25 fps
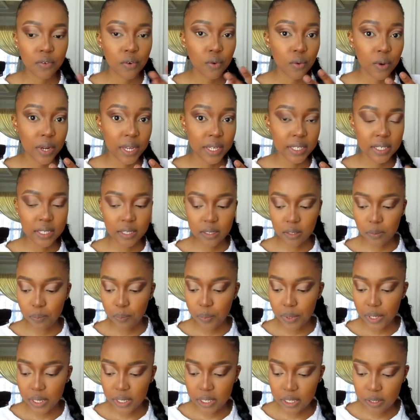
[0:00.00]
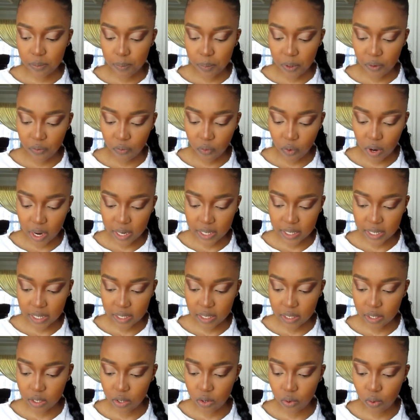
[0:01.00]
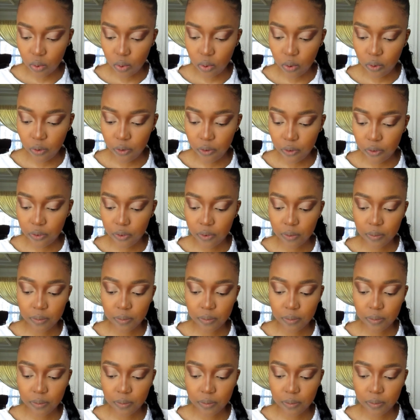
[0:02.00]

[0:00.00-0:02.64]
rest a bit before I dust it off,